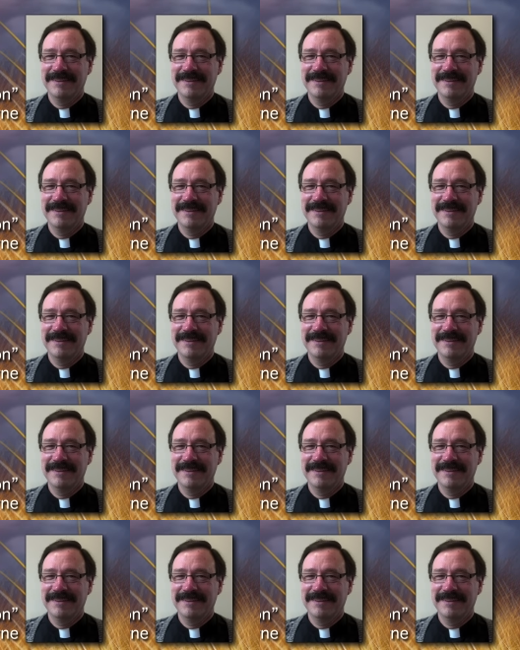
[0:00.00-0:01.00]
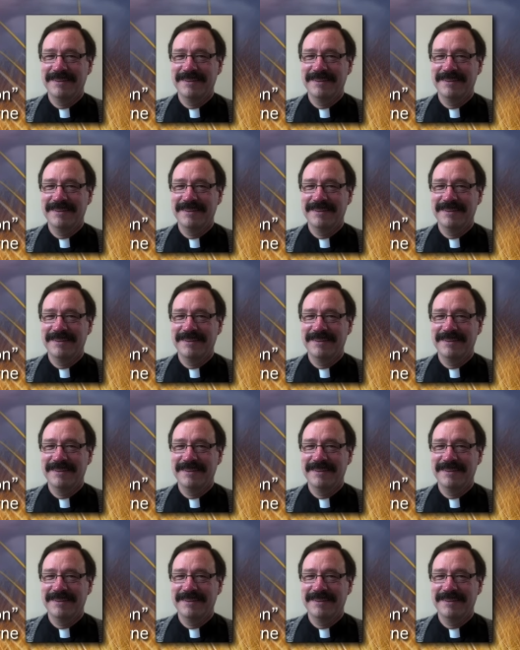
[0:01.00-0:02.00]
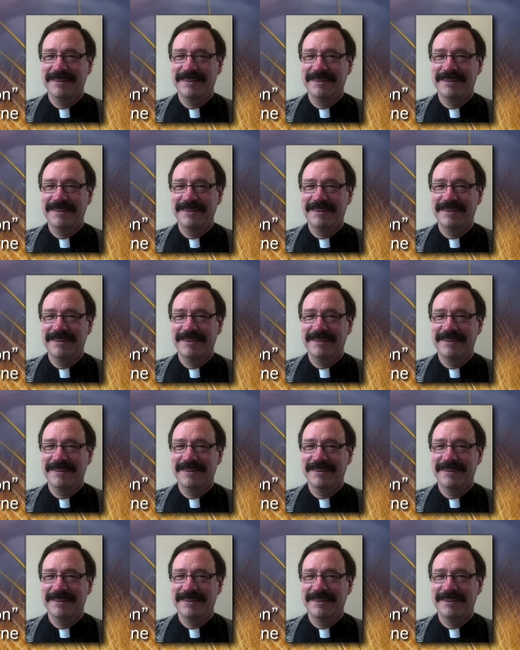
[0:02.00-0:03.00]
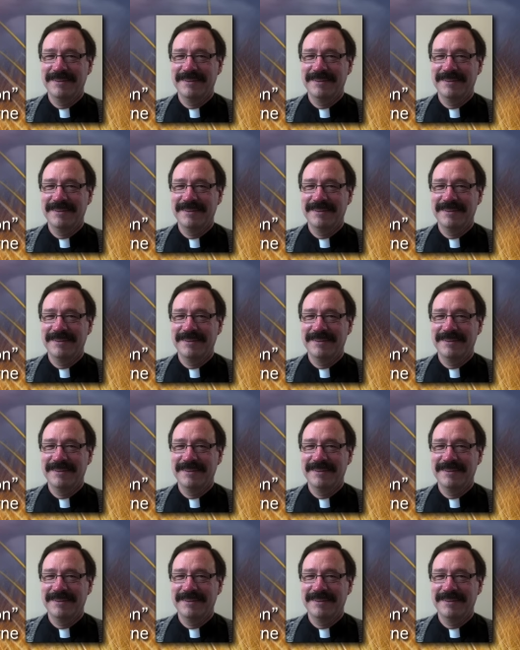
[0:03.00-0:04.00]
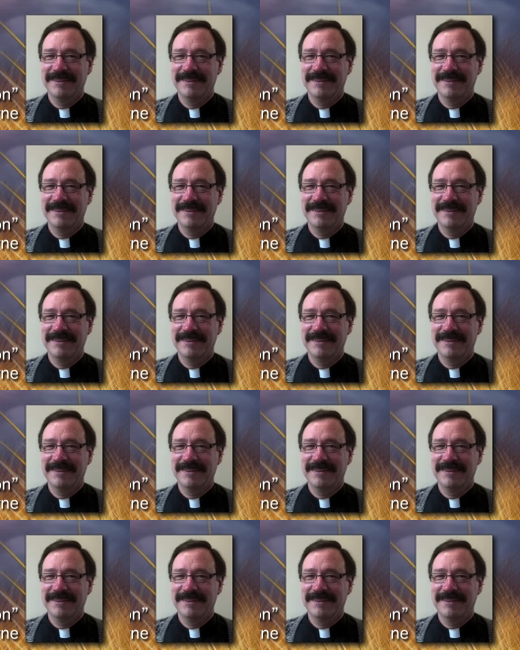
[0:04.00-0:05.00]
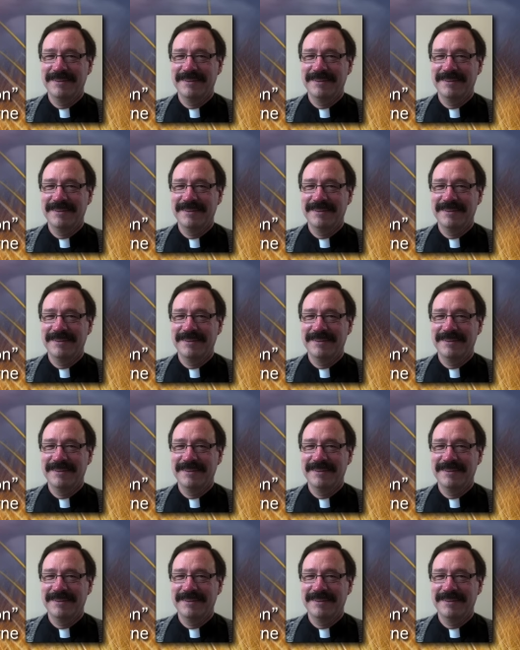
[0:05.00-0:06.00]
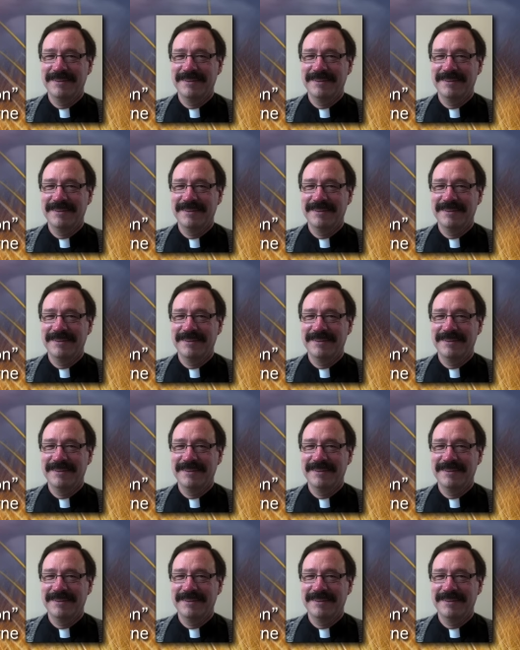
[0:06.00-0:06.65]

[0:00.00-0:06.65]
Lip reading: The face doesn't move, so there is nothing to read.